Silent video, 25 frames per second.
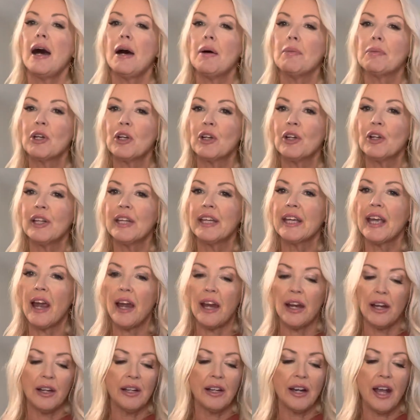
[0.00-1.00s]
Curling
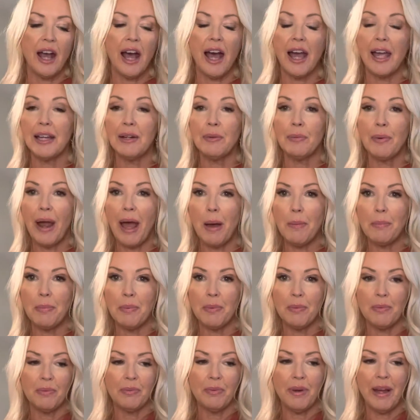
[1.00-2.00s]
iron,
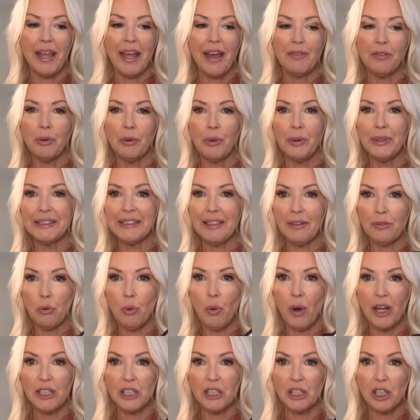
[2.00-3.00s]
always have a
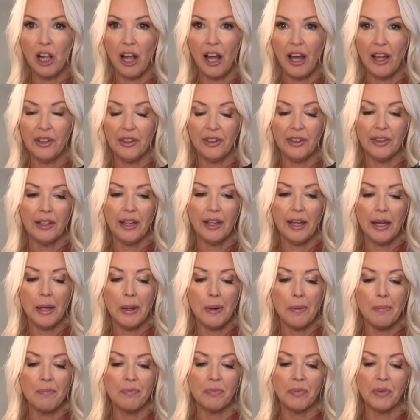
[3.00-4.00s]
washcloth
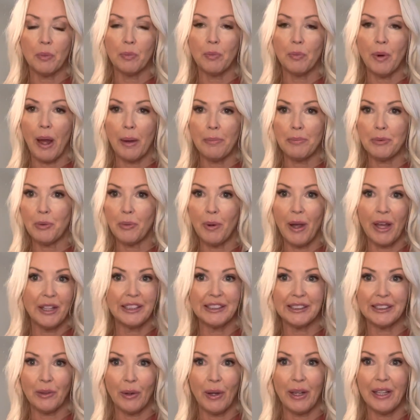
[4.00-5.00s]
wrapped around
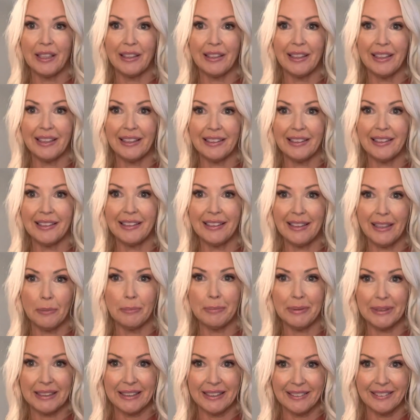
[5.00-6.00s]
it, so it
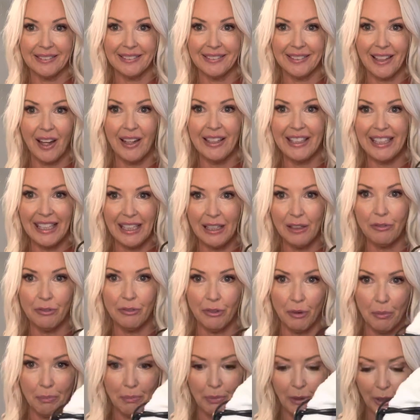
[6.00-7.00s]
keeps the heat
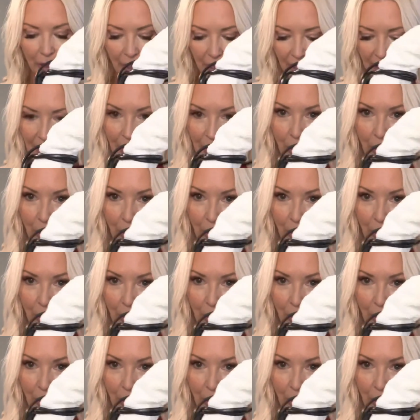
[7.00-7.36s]
from burning the